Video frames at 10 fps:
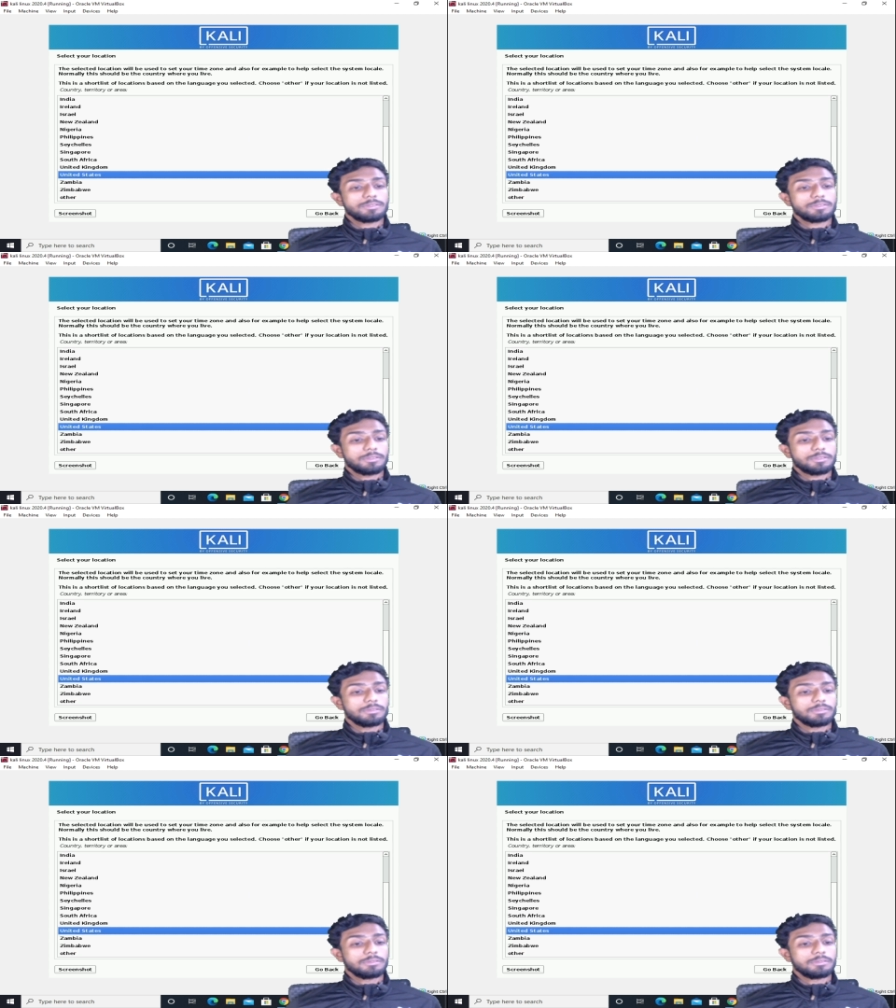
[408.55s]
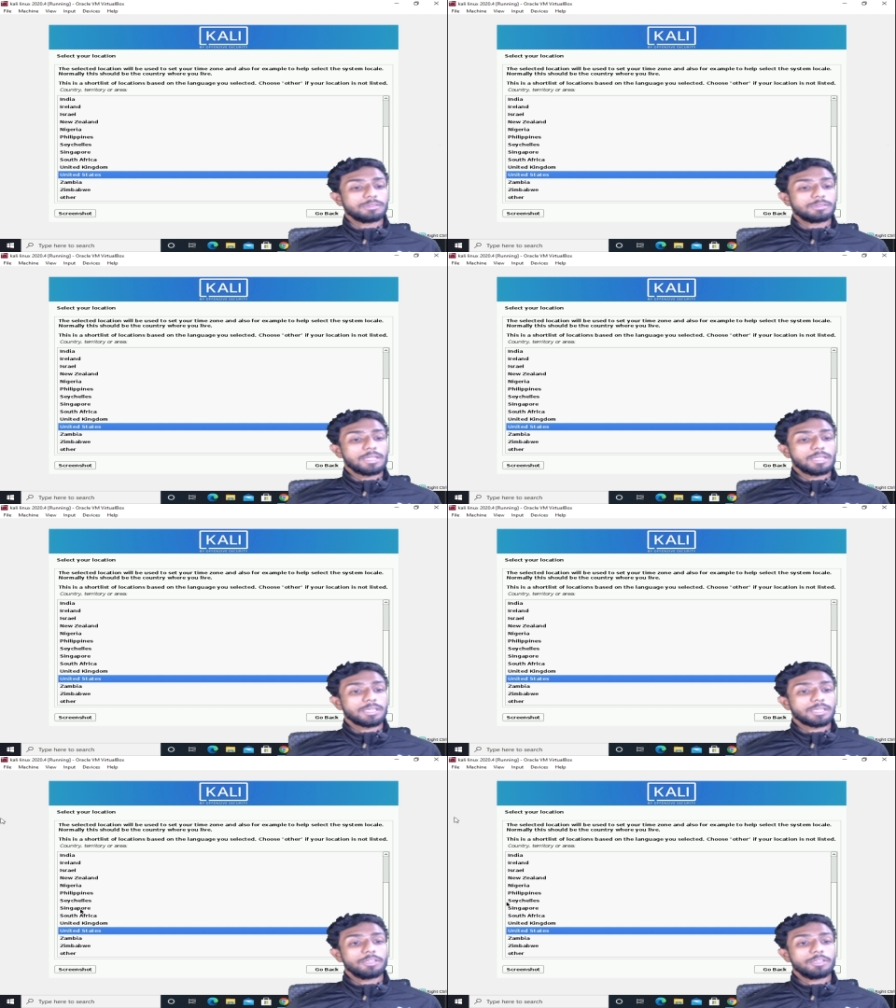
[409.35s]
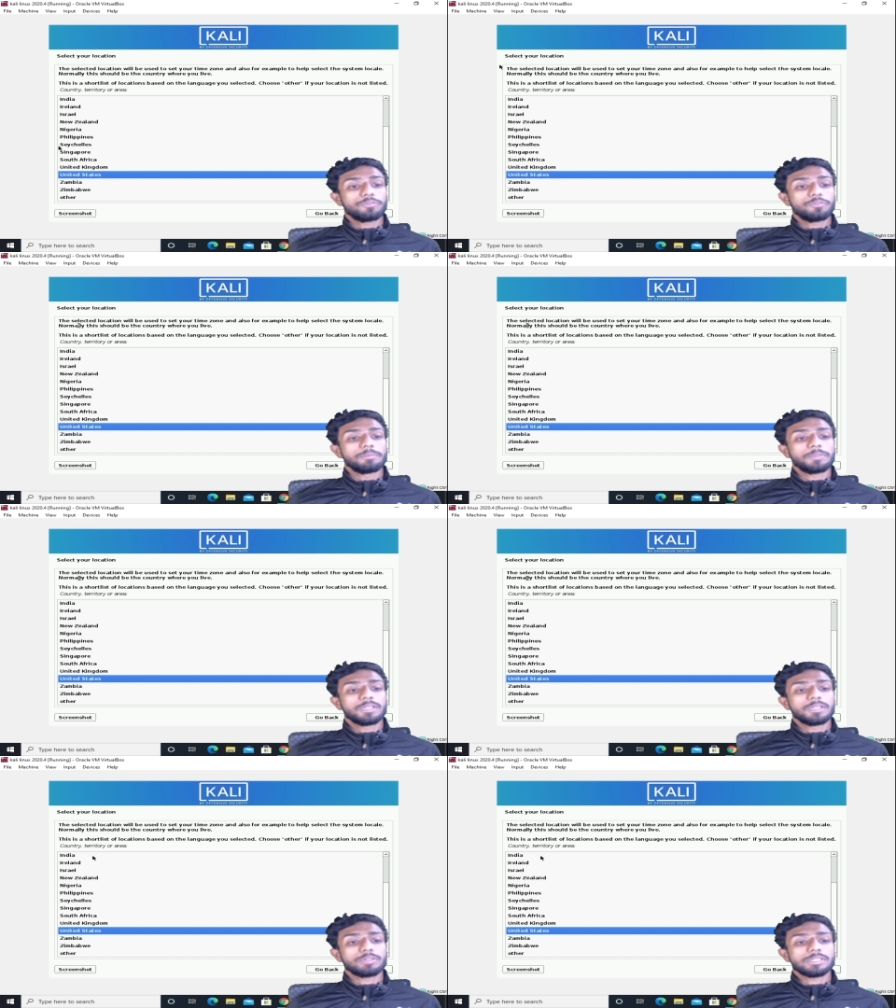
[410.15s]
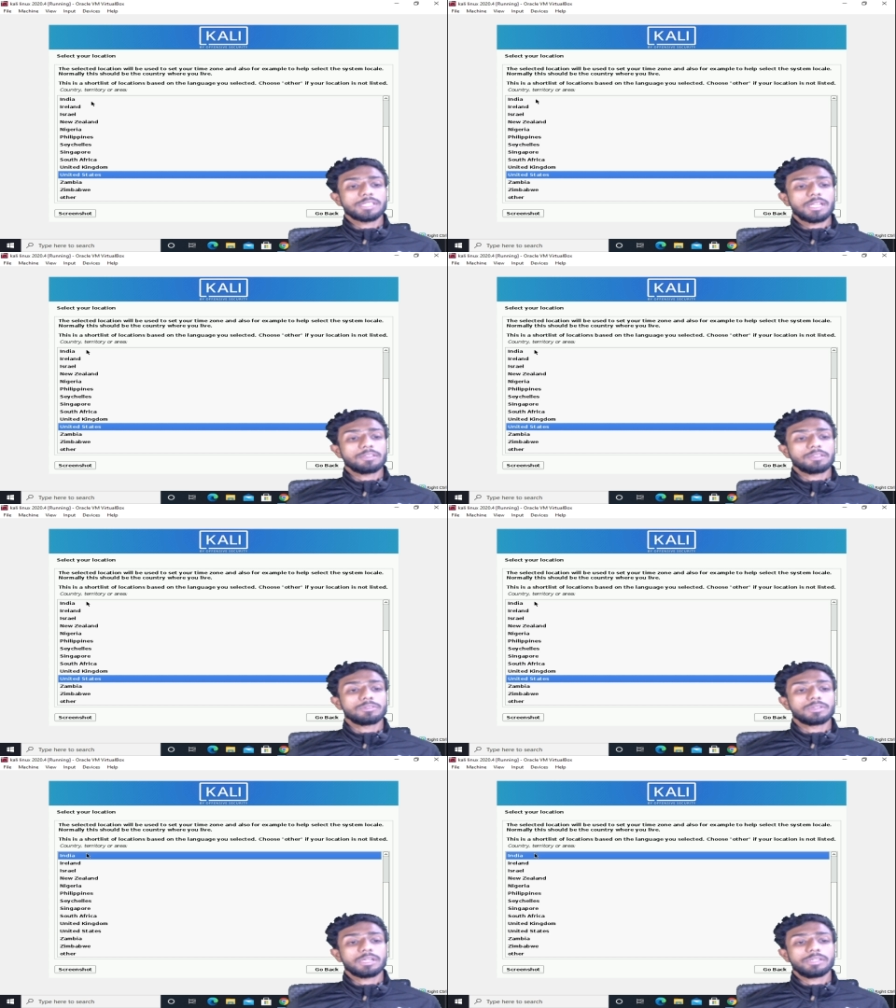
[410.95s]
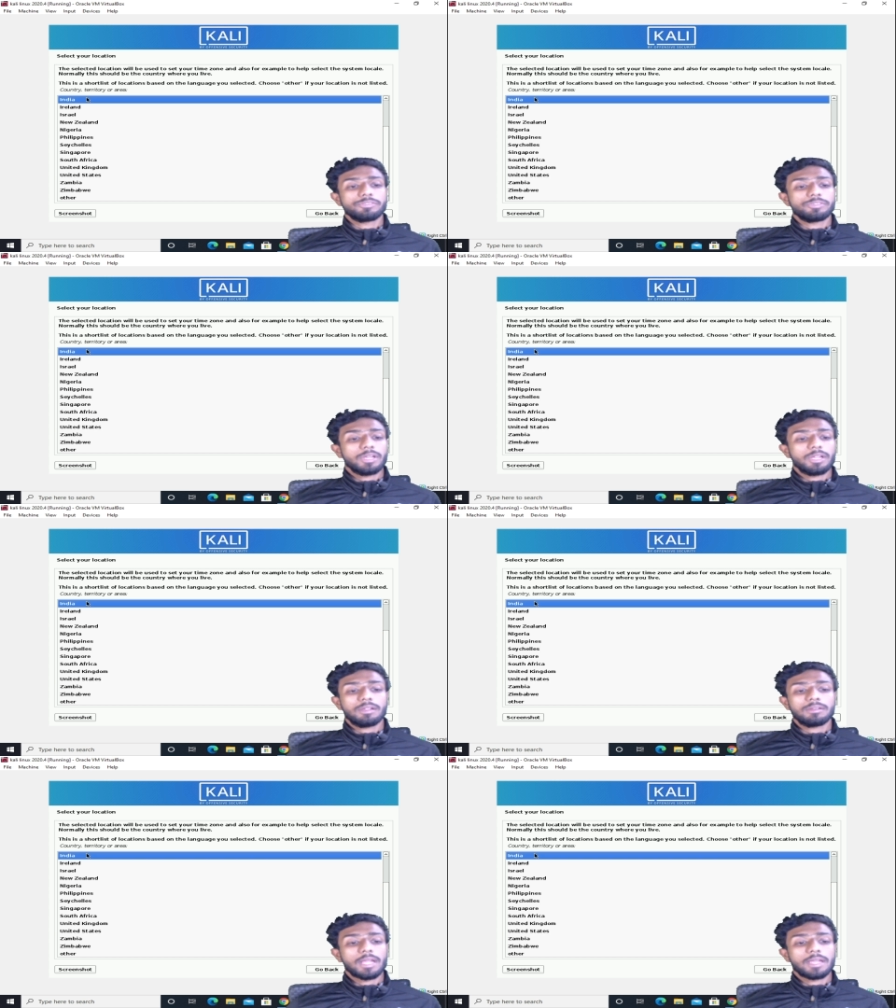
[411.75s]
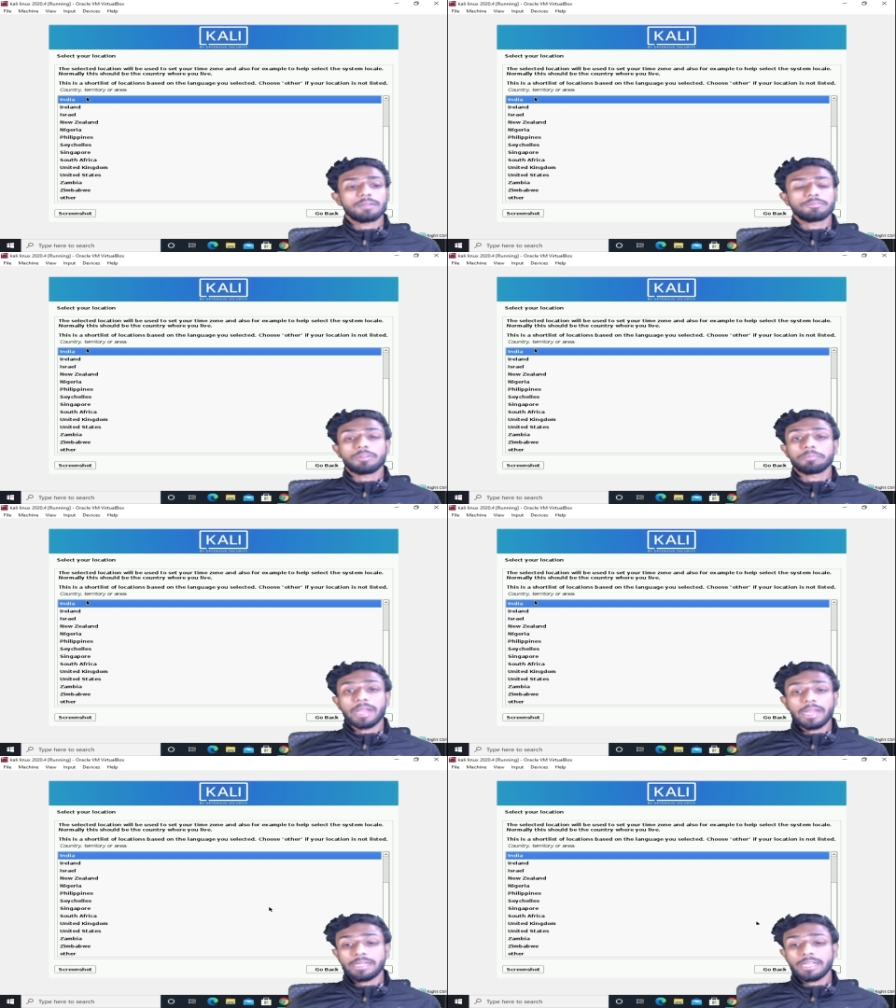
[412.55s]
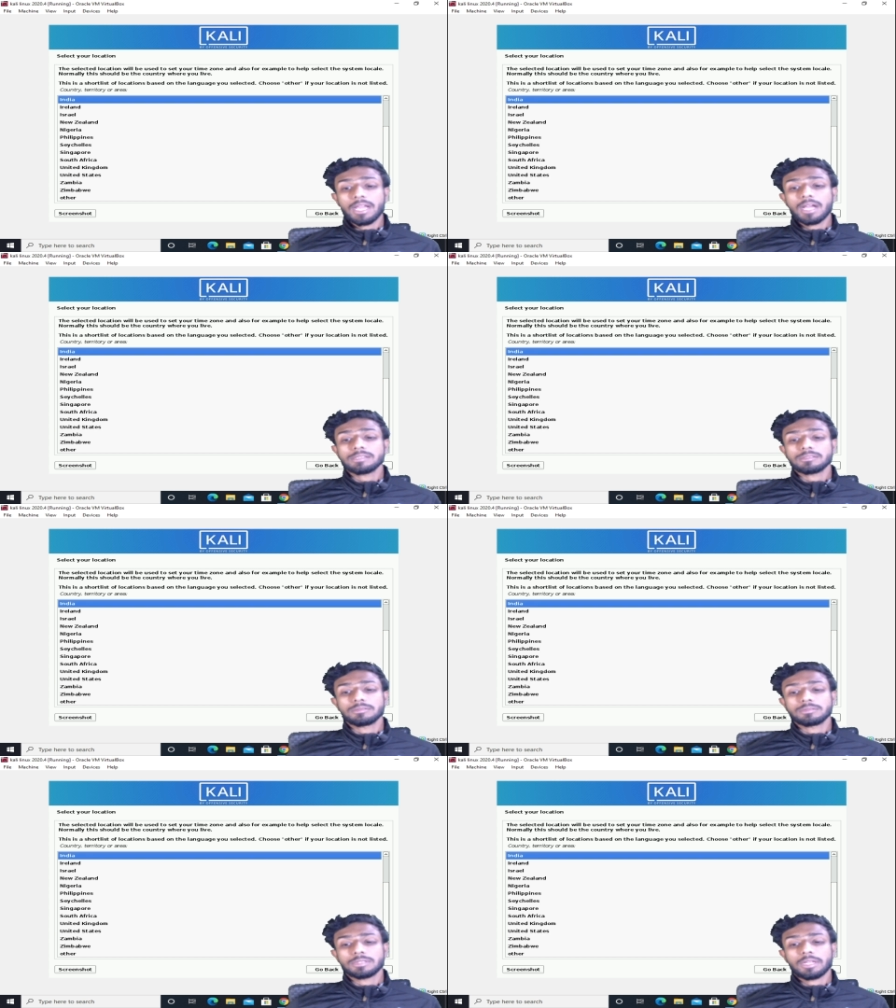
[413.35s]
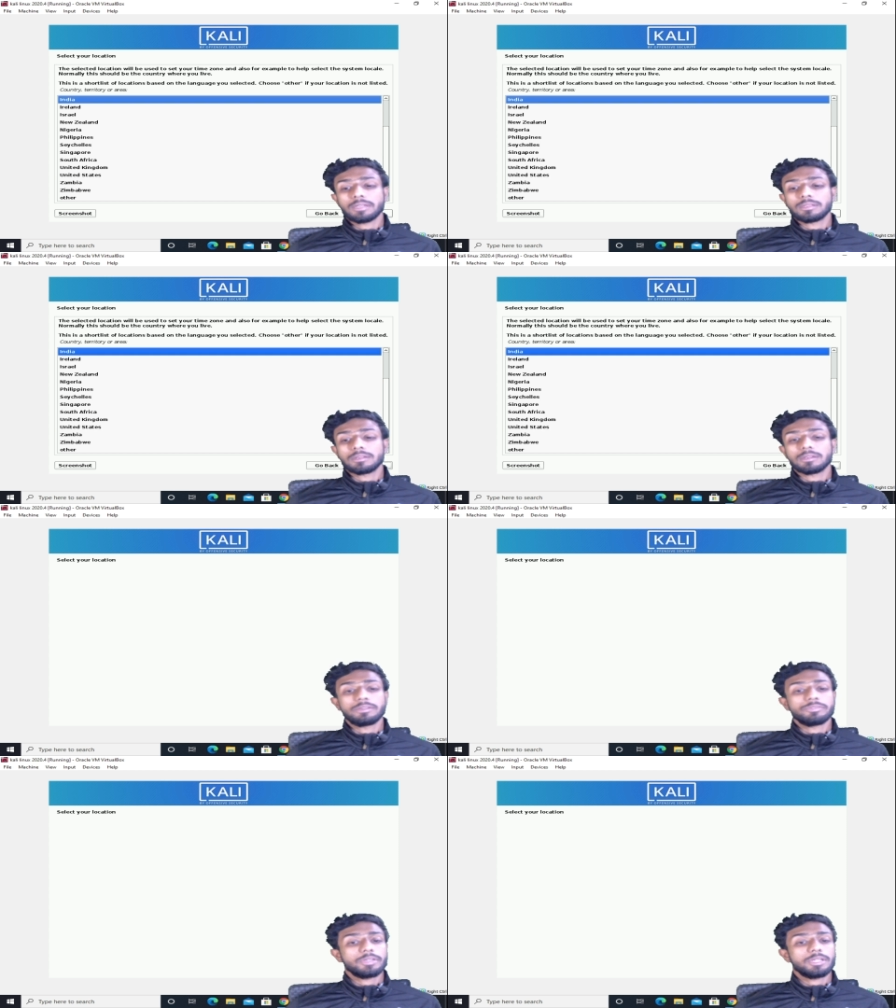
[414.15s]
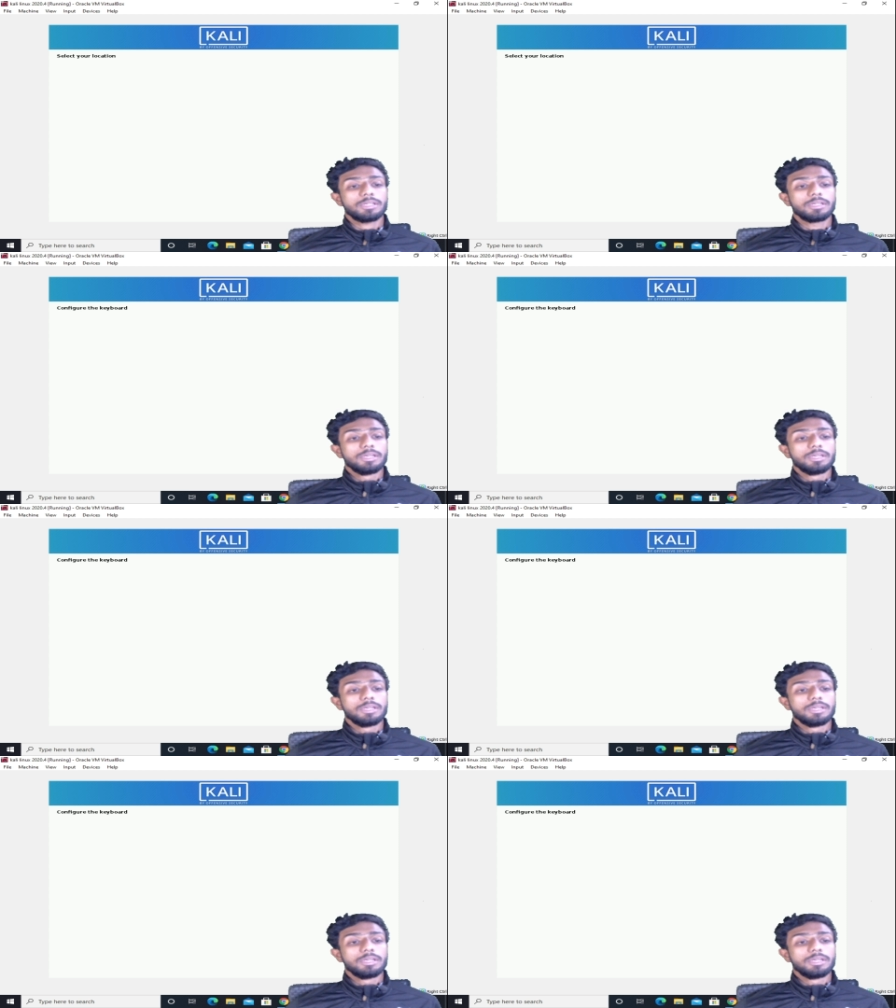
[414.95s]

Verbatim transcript: so let's continue from here you can select your country like i'm from india so select the country